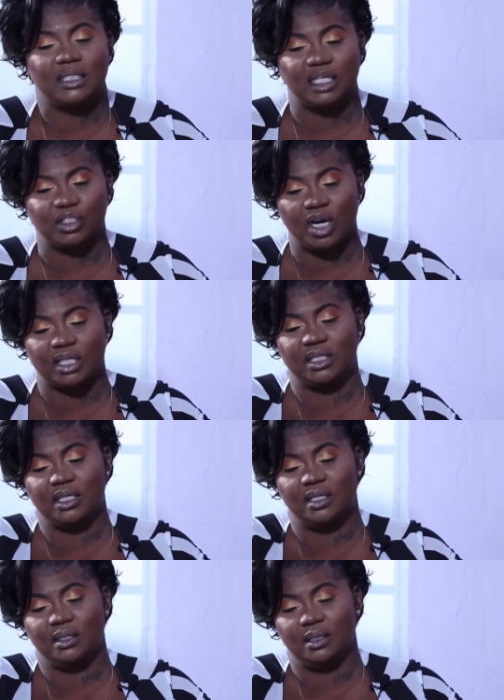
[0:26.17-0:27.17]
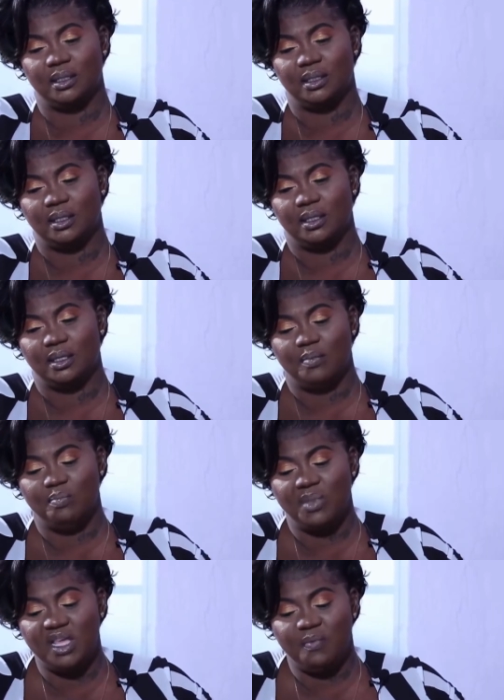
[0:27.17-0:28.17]
It attracted
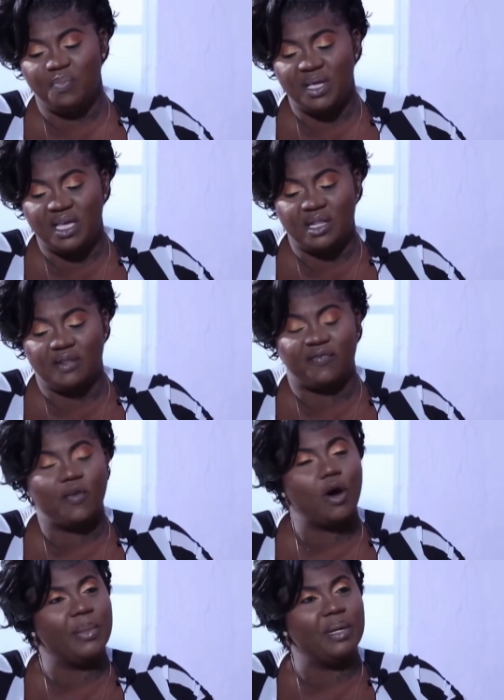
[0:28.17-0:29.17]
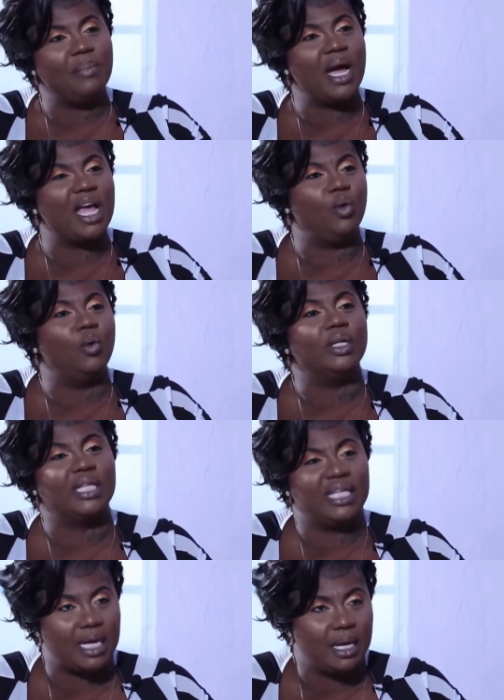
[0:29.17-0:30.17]
me being forming my
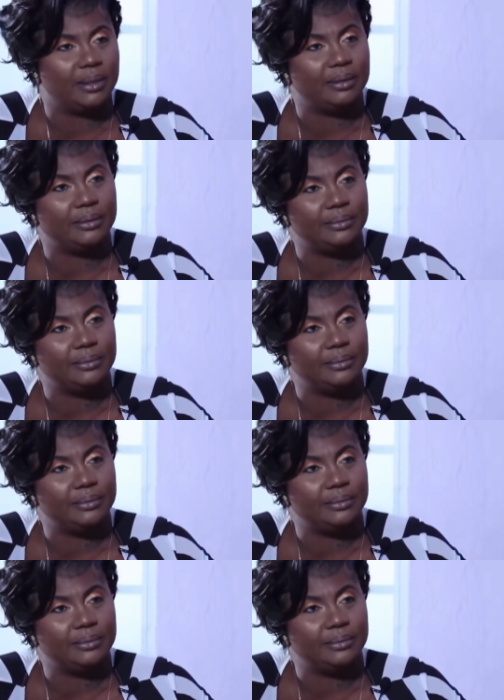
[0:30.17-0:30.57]
own gang.